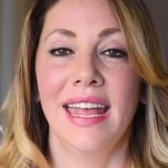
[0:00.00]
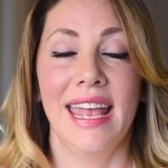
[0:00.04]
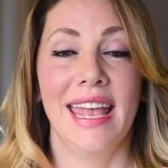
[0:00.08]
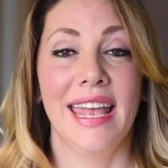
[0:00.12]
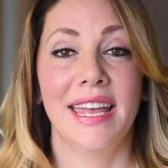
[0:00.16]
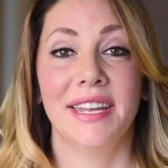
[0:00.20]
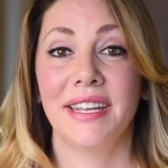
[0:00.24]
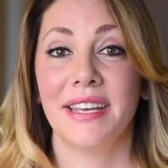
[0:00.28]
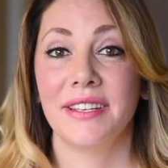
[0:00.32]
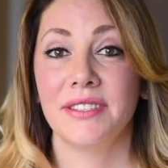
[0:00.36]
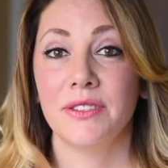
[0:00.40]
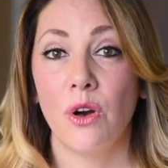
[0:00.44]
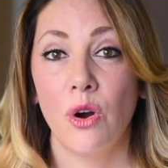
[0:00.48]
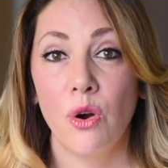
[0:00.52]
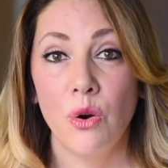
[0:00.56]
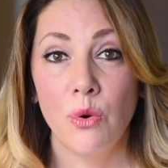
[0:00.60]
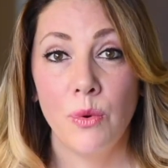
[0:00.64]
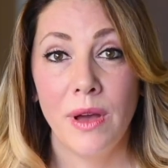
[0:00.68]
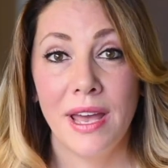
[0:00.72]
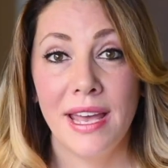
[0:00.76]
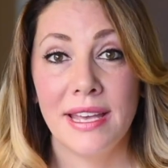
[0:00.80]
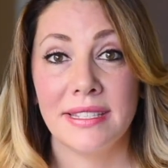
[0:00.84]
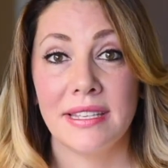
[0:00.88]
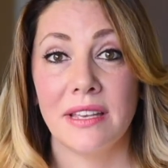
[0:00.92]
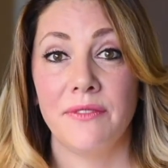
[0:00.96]
And as
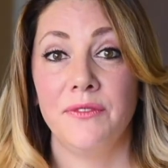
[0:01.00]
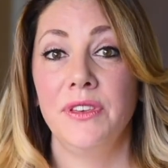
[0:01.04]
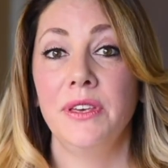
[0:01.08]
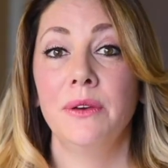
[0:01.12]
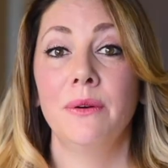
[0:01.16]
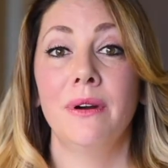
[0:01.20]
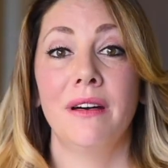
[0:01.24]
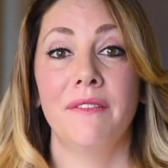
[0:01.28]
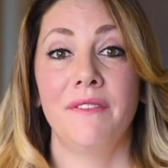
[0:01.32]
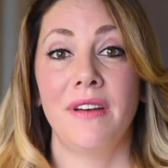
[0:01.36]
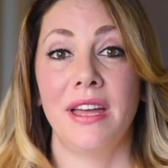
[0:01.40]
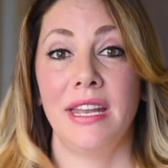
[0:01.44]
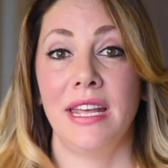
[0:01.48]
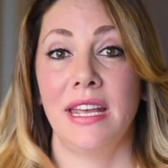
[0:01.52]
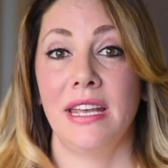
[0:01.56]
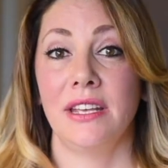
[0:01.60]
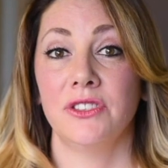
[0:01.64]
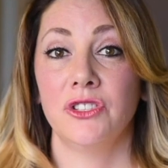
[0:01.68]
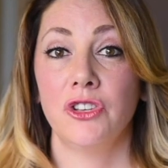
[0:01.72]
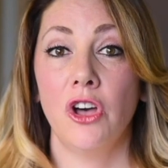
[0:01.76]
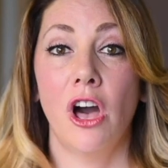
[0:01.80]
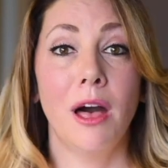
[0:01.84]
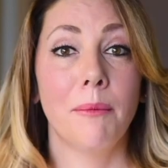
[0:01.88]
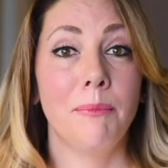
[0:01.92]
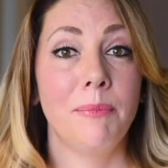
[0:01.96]
always, if you have any
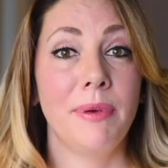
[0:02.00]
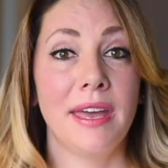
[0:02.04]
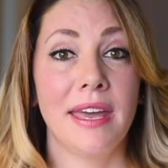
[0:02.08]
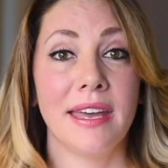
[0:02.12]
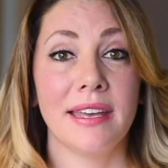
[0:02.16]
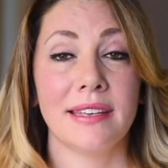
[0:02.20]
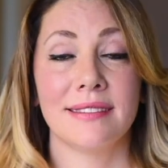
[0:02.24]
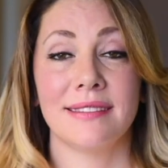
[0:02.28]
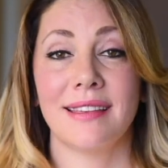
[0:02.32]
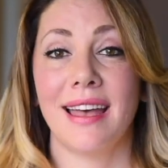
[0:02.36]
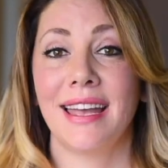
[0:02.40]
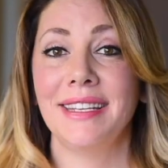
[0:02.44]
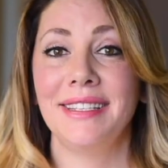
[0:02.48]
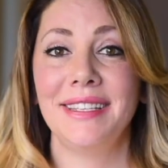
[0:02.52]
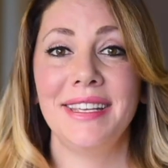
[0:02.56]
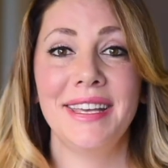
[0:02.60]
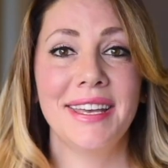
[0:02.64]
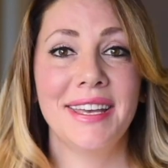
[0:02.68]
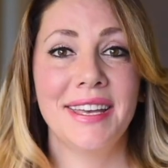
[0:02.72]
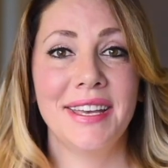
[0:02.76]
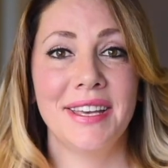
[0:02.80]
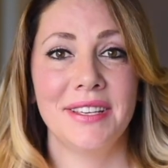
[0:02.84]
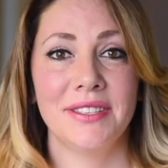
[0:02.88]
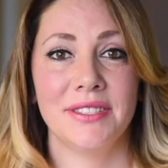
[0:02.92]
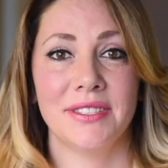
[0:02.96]
topics,
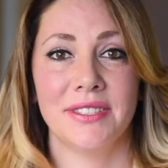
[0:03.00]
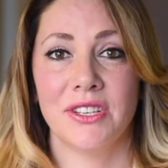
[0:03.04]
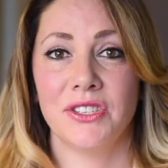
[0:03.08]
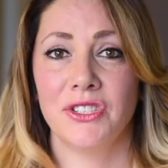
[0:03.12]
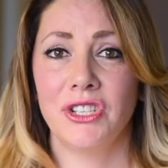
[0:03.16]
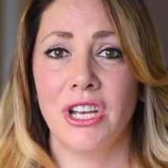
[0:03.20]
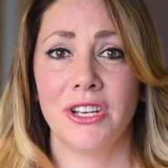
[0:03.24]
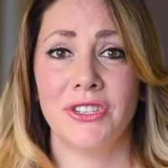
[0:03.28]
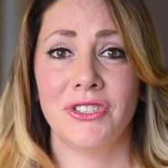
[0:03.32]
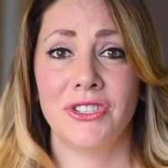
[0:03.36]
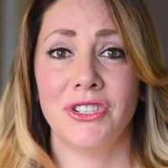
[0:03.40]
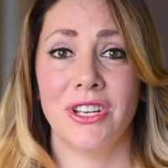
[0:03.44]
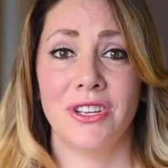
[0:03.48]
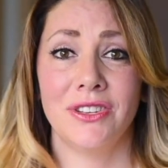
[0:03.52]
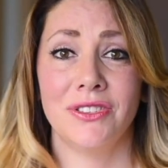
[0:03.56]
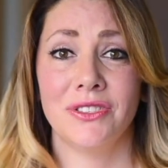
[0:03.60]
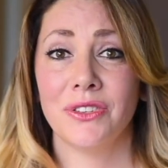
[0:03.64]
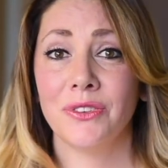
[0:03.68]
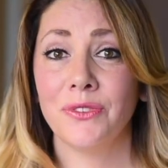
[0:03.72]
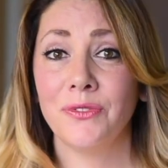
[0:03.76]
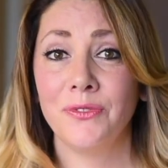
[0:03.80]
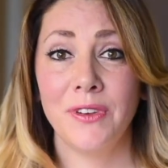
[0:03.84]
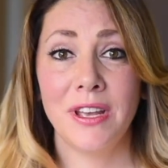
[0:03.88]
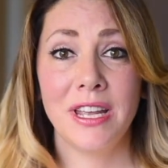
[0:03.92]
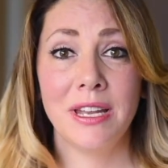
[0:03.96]
ideas, suggestions,
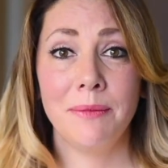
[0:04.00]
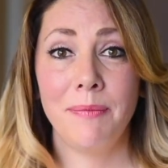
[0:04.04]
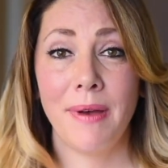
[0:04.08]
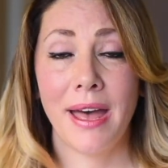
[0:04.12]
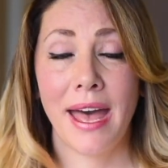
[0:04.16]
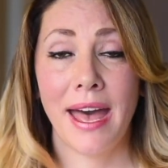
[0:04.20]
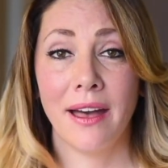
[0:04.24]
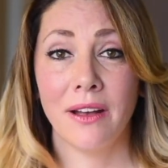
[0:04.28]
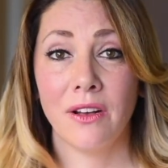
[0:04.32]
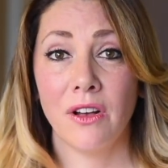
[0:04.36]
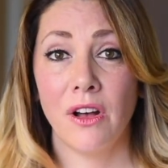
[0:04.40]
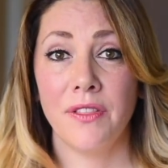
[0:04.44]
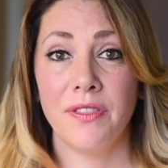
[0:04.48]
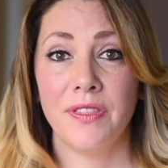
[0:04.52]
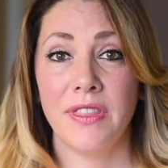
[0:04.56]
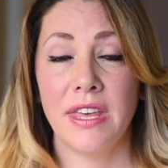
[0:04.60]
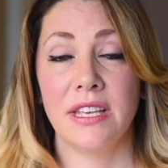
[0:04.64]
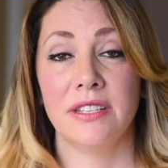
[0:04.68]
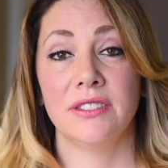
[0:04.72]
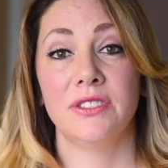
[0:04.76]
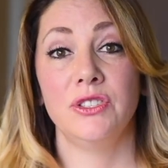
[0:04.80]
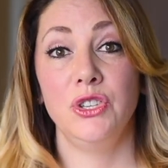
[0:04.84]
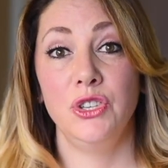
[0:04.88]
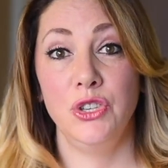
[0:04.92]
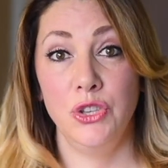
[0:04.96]
or feedback on
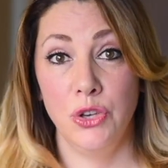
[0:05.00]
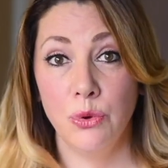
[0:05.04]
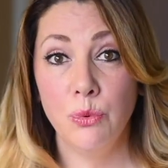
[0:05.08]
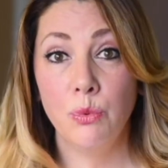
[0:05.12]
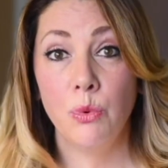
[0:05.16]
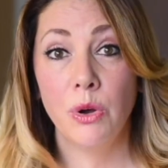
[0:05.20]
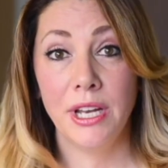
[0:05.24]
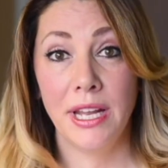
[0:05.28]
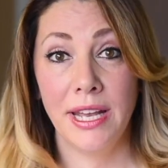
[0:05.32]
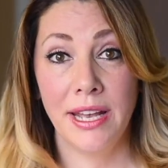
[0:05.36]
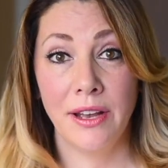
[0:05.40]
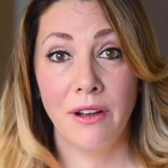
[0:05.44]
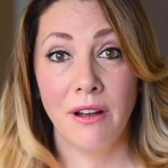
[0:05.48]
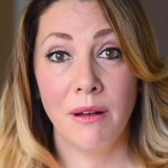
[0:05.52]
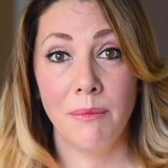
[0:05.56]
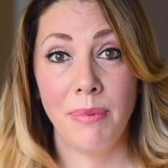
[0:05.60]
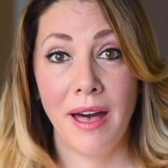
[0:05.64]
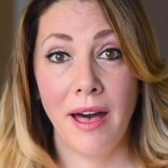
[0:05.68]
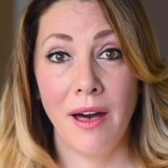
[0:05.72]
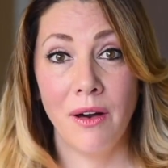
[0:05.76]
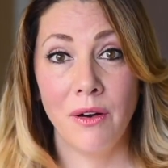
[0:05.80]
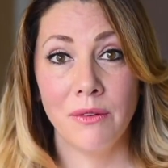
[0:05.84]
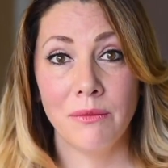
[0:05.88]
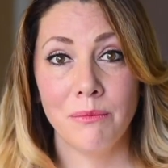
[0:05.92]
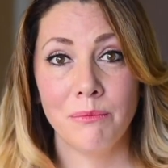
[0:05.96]
things you want to hear
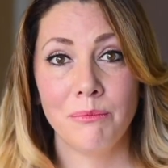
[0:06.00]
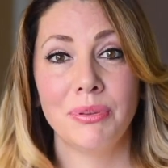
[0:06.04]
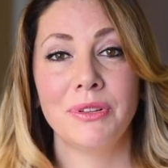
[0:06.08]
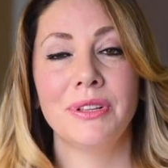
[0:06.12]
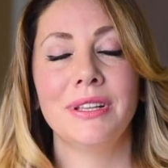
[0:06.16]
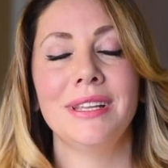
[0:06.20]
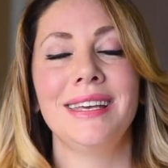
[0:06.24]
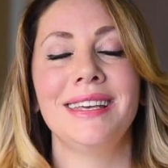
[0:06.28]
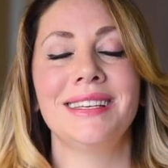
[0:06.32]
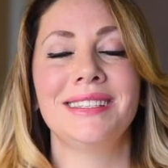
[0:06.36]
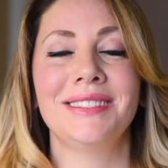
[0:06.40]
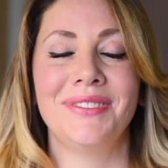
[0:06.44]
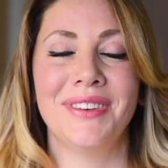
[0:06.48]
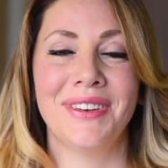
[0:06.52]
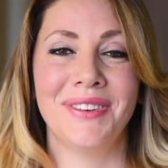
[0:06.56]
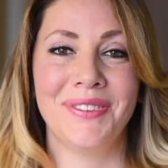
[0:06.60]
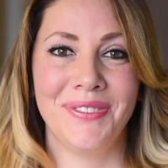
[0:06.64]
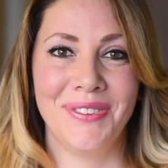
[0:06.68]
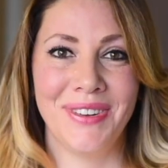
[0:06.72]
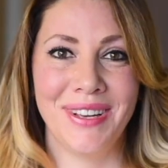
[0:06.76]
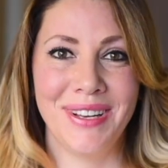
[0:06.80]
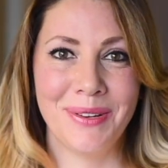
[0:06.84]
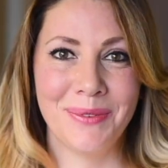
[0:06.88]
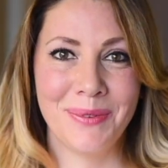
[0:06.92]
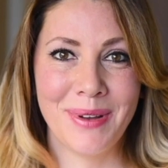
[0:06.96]
about, please feel
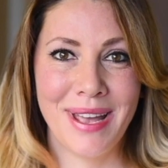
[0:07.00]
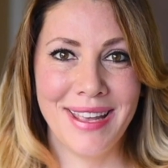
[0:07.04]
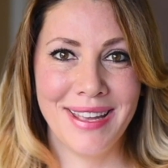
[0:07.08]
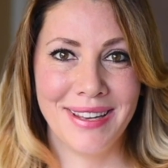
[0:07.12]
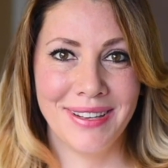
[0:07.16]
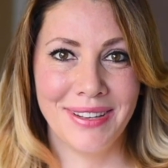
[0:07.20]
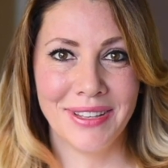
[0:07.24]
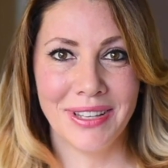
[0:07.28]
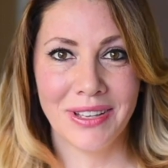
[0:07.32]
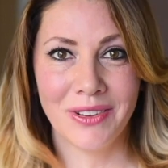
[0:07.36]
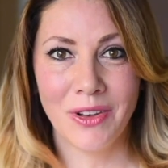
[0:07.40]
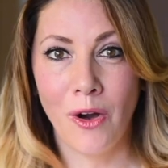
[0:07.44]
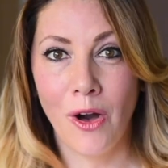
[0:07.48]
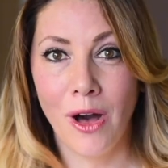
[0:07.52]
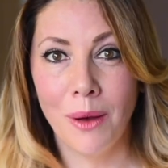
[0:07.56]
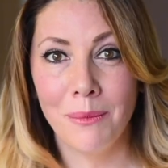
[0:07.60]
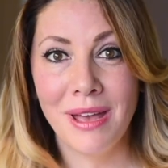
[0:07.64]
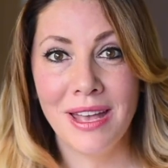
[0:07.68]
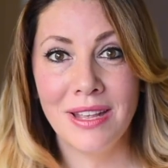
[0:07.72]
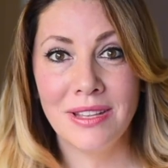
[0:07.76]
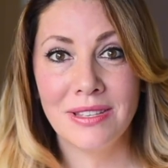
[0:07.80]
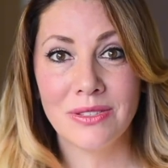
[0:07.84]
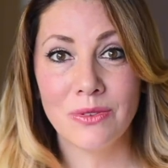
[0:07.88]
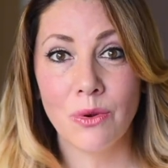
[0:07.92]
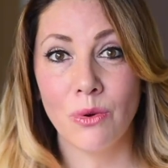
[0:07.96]
free to weigh in on the
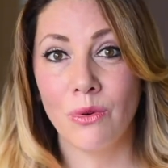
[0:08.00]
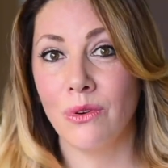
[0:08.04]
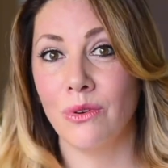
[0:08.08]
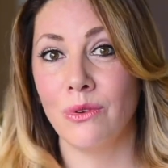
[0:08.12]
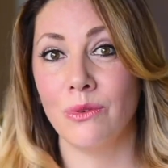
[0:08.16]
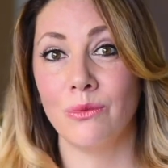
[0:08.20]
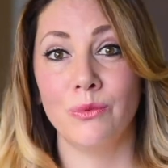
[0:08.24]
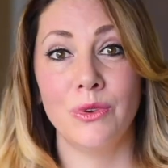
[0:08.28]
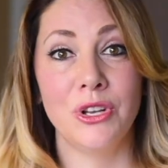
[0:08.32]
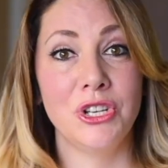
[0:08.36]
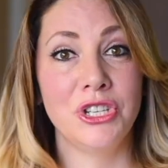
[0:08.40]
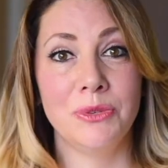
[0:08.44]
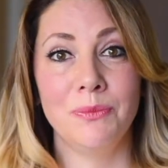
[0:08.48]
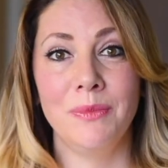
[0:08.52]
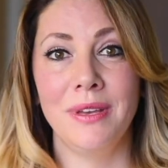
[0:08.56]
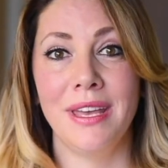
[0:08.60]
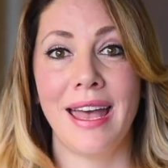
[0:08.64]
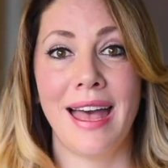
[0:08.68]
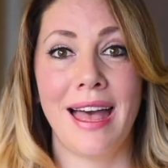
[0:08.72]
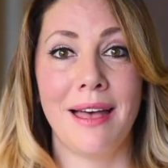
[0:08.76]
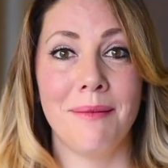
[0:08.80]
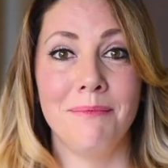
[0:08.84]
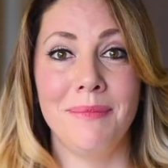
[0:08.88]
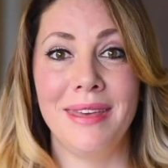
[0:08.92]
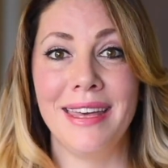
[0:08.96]
comments or reach me
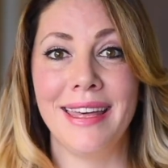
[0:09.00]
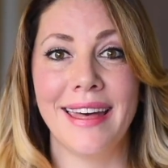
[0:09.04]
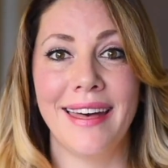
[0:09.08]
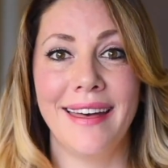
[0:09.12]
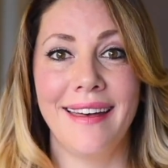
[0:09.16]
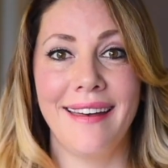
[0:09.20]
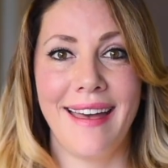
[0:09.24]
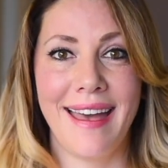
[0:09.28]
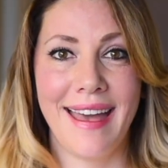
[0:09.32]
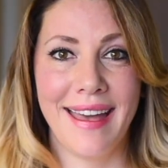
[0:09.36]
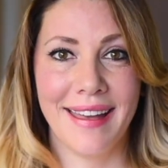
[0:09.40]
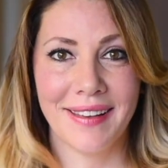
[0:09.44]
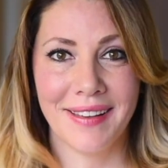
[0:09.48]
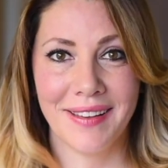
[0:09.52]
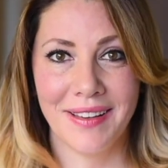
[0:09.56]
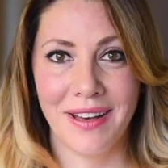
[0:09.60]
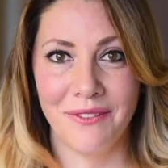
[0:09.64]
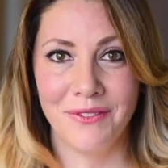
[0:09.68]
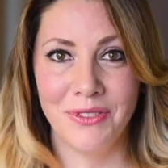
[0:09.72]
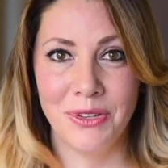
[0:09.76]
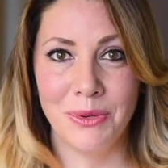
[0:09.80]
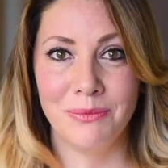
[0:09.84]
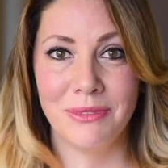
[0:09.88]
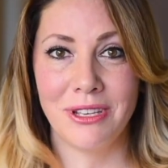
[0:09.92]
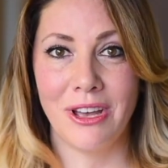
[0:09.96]
at
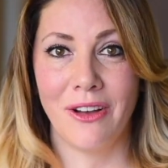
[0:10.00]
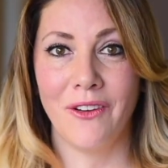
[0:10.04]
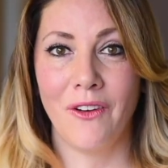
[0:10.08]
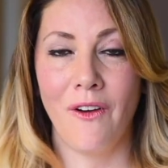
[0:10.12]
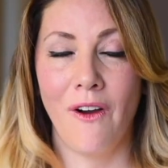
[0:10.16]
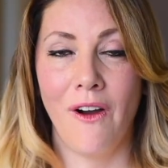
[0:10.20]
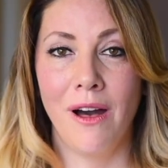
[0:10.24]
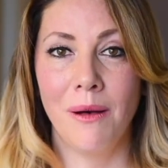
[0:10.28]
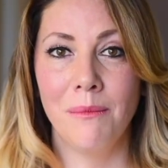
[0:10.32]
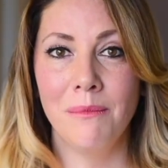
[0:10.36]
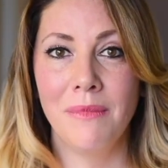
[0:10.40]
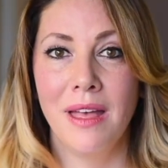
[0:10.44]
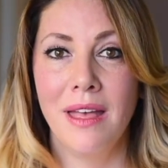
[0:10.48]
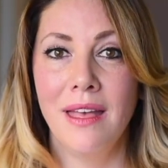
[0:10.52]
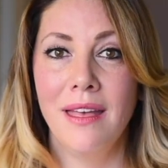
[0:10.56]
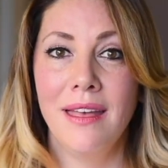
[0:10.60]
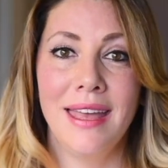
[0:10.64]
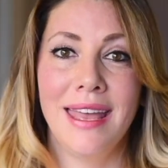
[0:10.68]
mika@govloop.com.